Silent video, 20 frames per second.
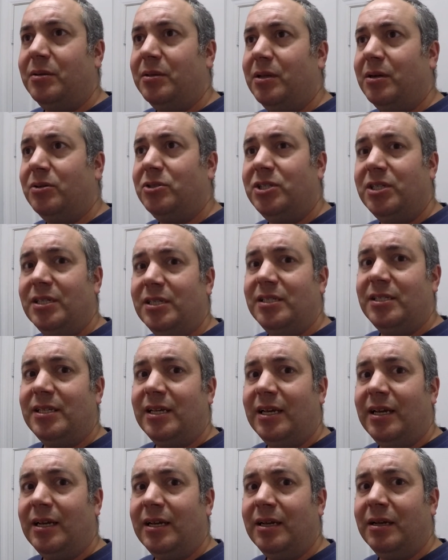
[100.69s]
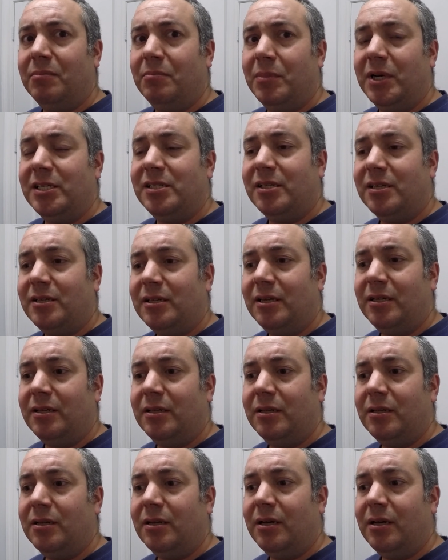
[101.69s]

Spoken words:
Though she did say basically